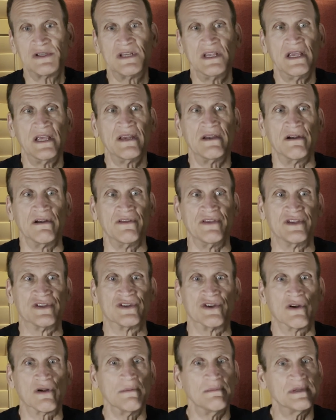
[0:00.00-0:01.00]
it or the
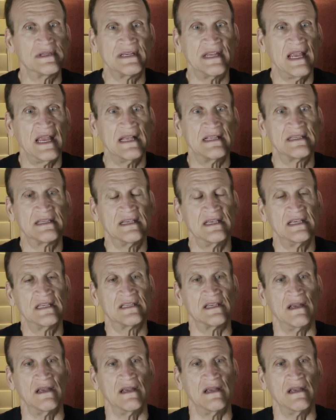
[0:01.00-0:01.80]
circumstances